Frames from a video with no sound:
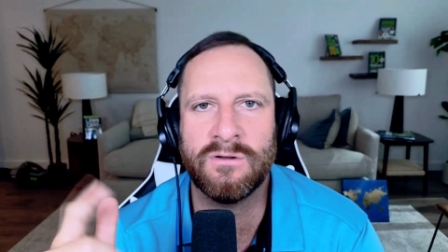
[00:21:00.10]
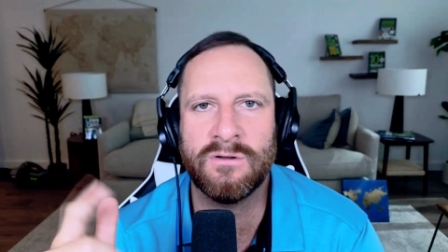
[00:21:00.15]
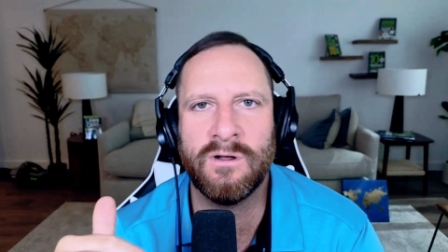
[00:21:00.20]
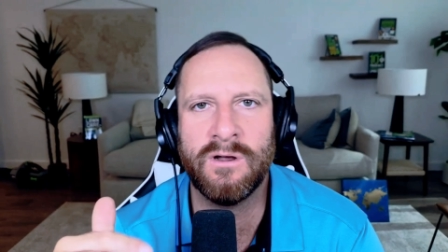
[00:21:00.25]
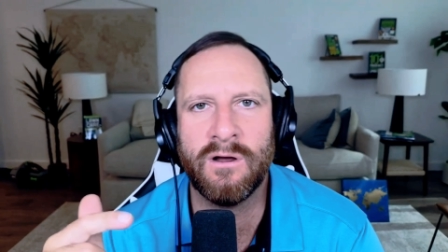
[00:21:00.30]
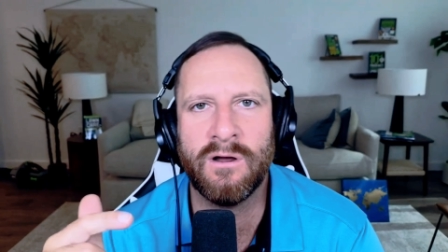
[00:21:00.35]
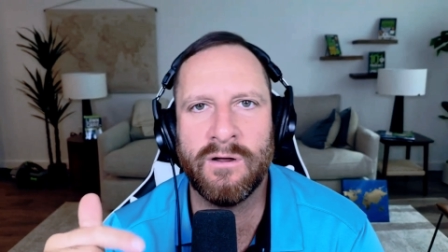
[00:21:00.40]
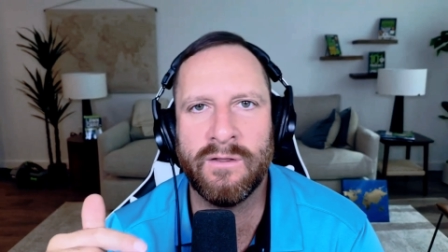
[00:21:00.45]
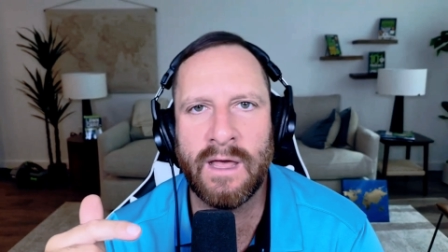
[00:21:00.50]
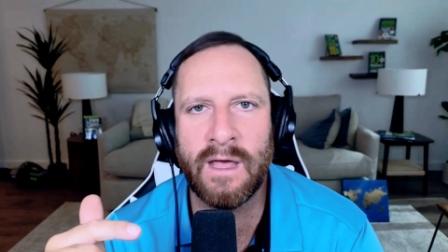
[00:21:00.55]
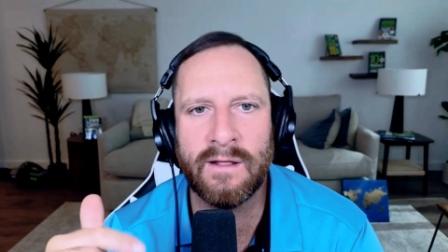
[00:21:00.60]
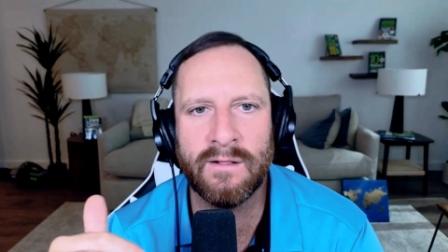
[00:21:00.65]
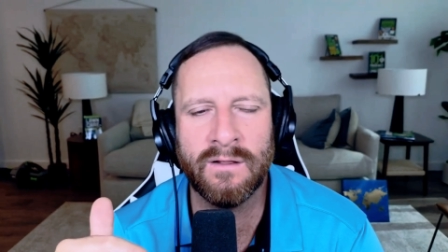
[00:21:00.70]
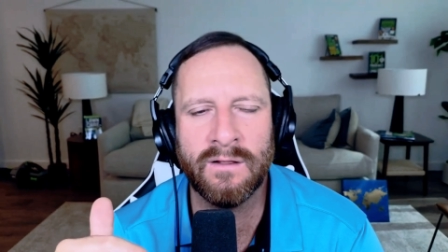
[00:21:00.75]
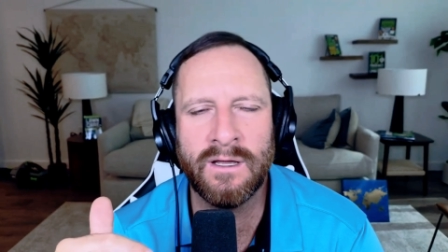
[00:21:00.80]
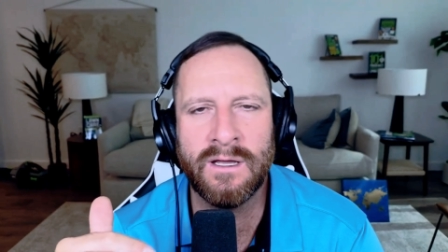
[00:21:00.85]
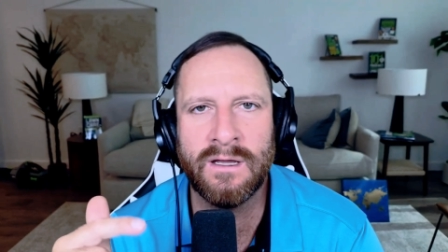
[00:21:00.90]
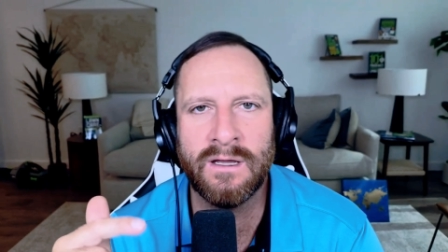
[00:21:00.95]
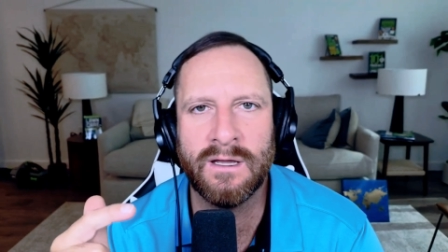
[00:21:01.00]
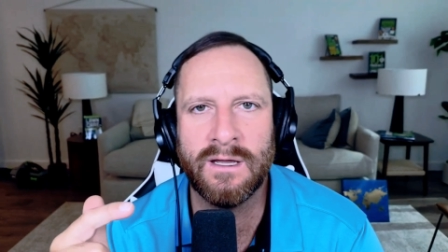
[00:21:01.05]
click on that
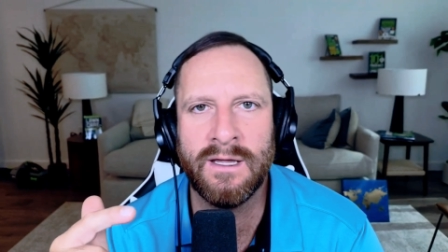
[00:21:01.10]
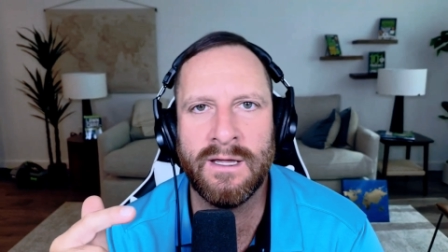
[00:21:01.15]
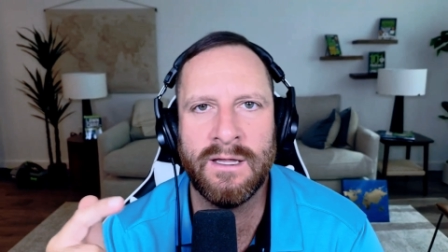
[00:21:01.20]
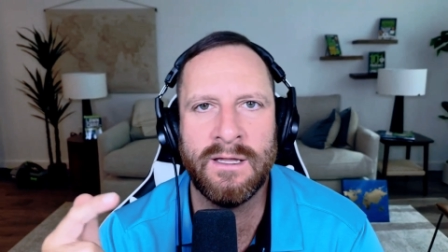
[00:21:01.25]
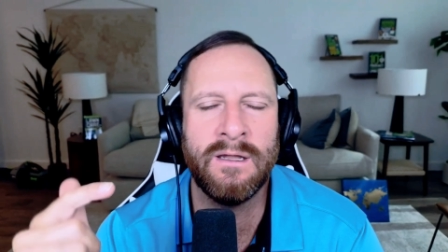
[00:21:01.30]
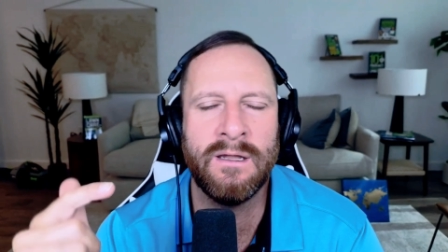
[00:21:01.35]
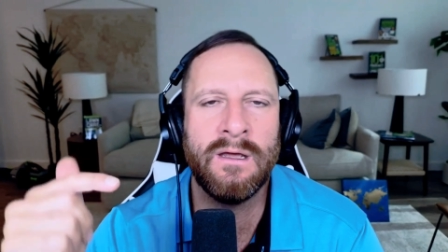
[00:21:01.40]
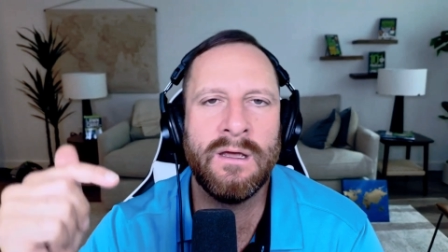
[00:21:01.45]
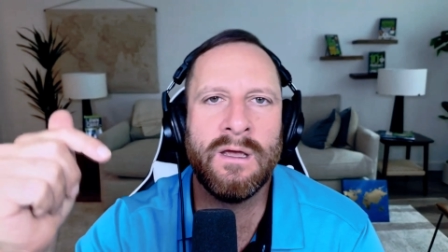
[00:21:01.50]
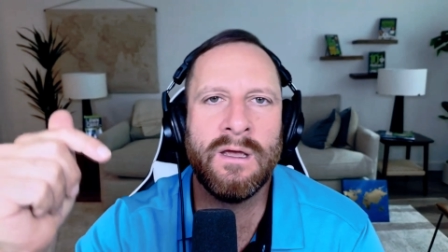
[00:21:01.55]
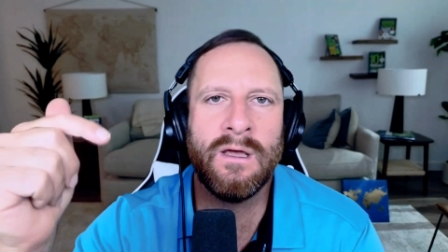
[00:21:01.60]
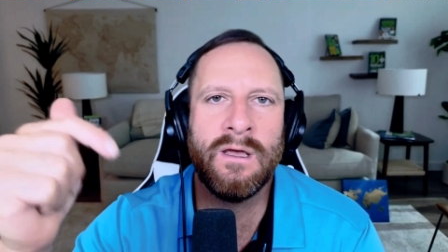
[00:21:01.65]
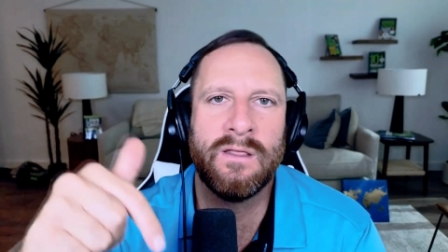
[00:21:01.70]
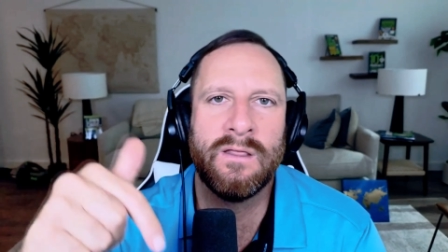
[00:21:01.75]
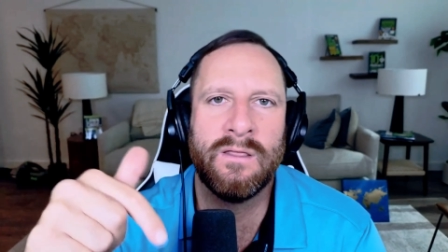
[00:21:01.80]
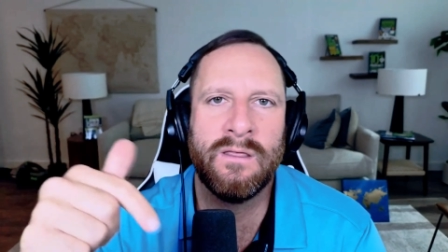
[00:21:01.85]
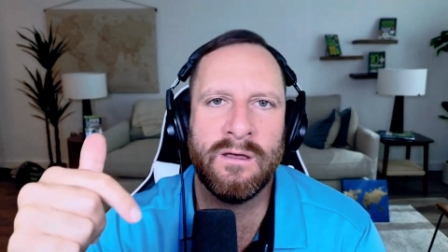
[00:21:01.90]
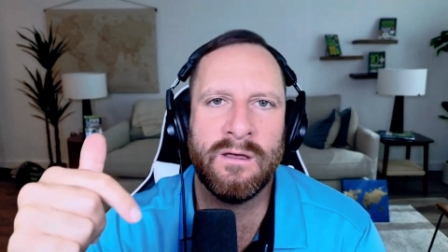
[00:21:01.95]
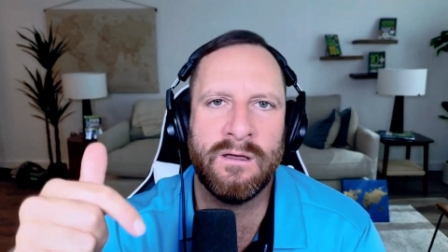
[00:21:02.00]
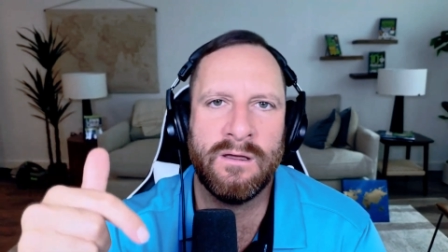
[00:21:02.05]
link in
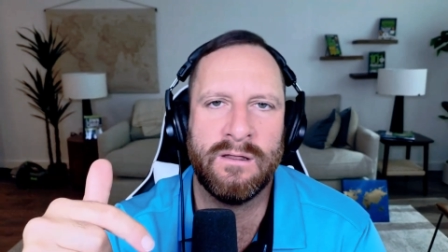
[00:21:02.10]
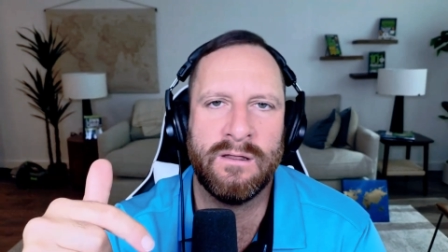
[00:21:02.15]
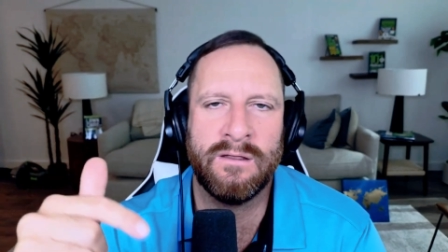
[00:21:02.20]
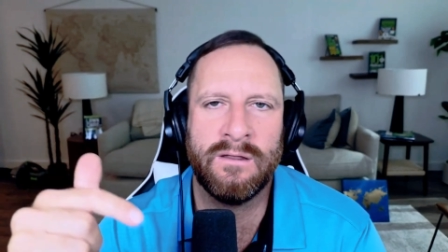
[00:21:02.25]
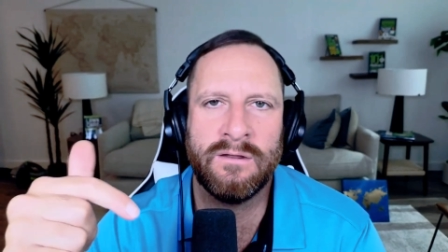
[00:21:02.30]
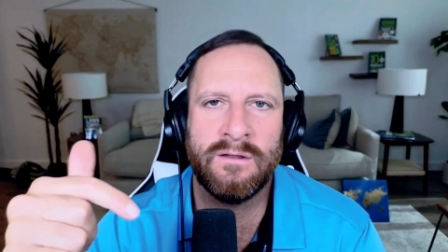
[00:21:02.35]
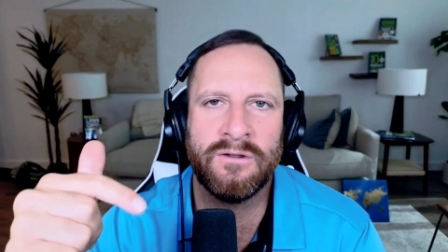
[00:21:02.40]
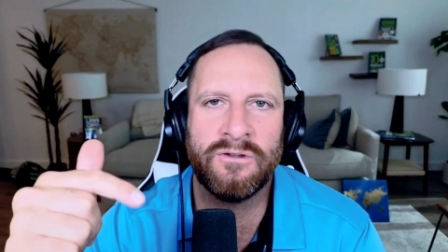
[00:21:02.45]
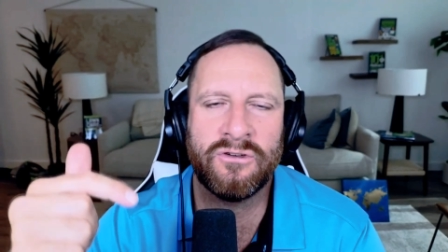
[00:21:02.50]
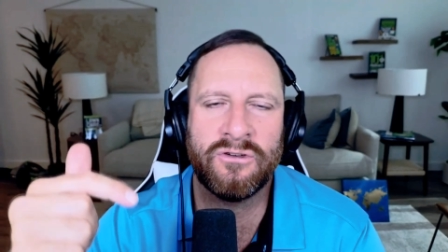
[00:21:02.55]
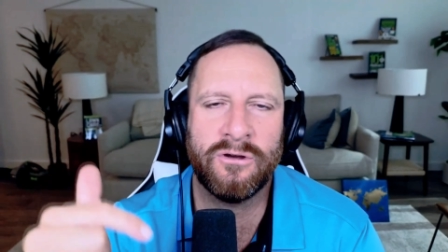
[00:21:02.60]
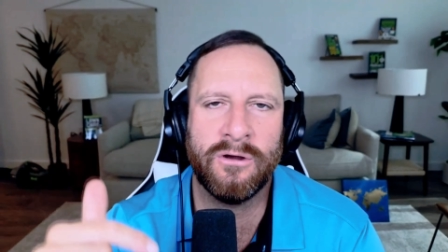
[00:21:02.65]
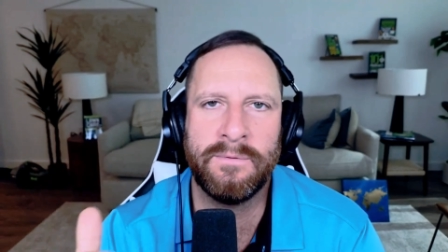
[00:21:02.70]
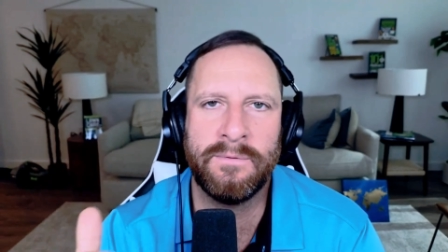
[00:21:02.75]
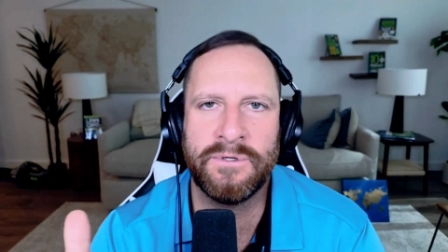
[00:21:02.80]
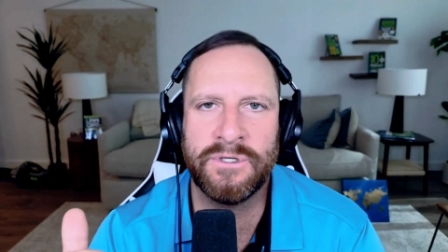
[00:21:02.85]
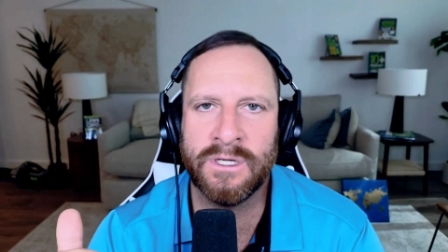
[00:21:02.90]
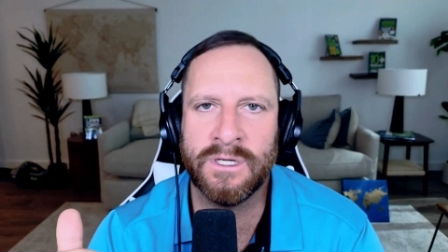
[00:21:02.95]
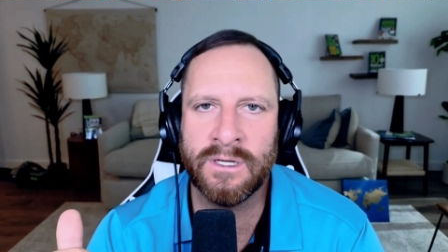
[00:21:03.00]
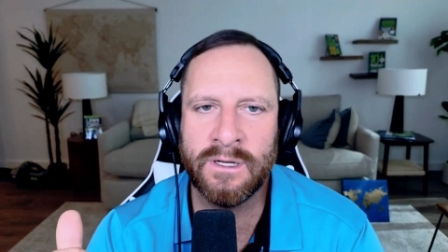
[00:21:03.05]
the, the
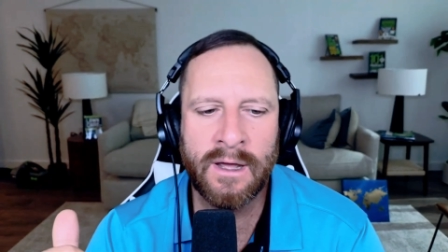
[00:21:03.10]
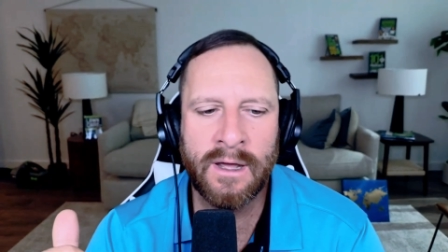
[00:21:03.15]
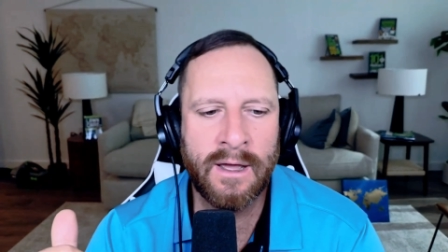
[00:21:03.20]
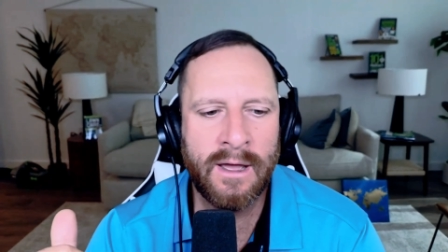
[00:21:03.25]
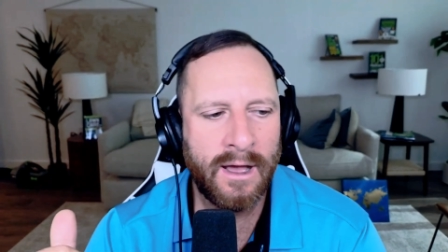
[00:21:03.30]
description.